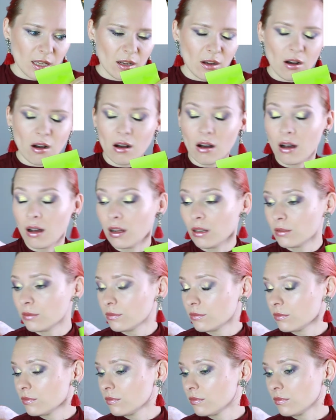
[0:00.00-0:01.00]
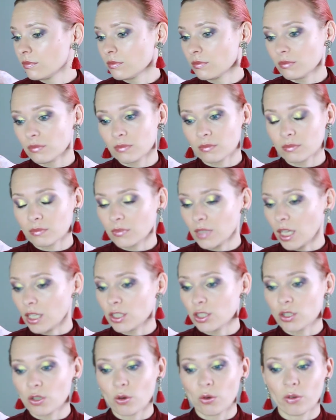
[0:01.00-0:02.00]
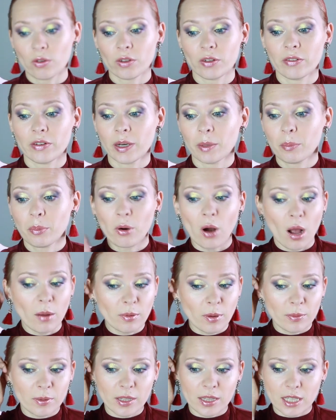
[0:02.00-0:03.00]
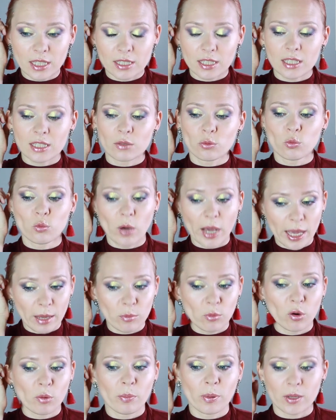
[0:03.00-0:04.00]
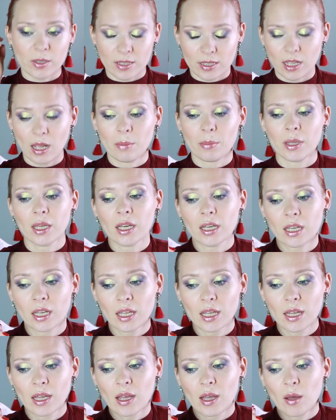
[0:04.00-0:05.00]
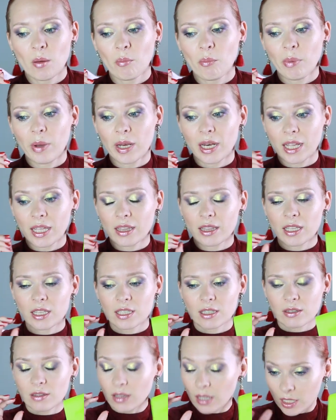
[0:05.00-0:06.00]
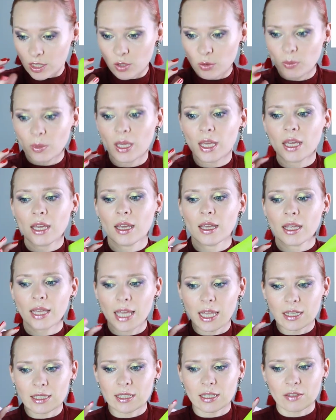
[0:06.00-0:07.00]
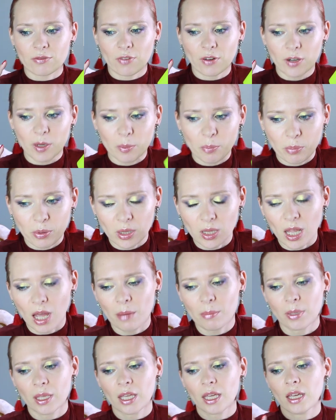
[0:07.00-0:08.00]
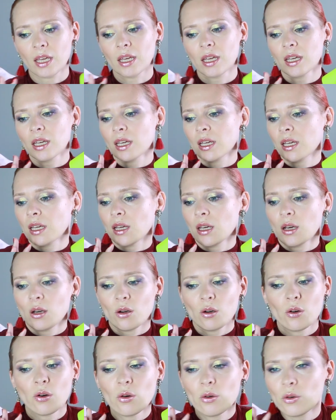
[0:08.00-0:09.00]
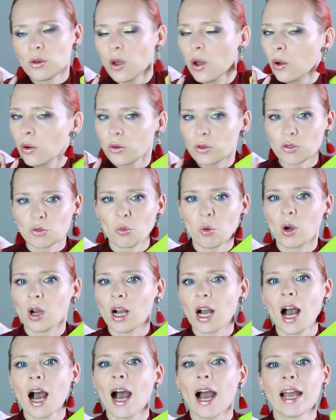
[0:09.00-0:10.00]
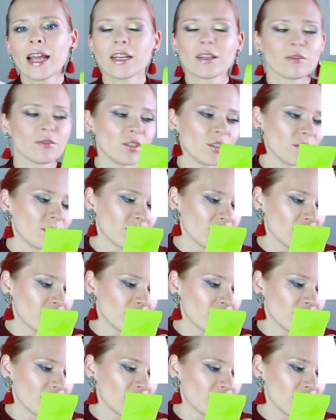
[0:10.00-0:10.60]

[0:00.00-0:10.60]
Oh, extraordinary. Probably this is way more balsamic, but in this, like, to me, again, it's very plummy. Who knows what kind of